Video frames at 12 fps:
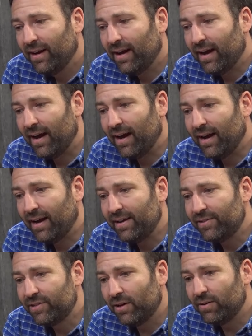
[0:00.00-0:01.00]
Uh,
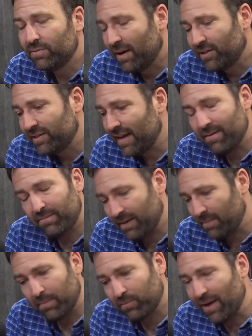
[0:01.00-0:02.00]
and so as much as I'm
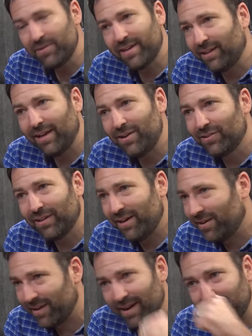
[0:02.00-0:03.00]
I'm a proud state
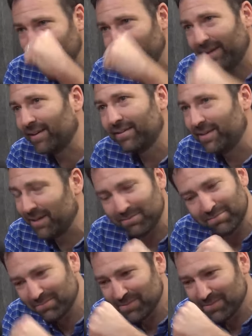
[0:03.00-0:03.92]
legislator and I, I like you know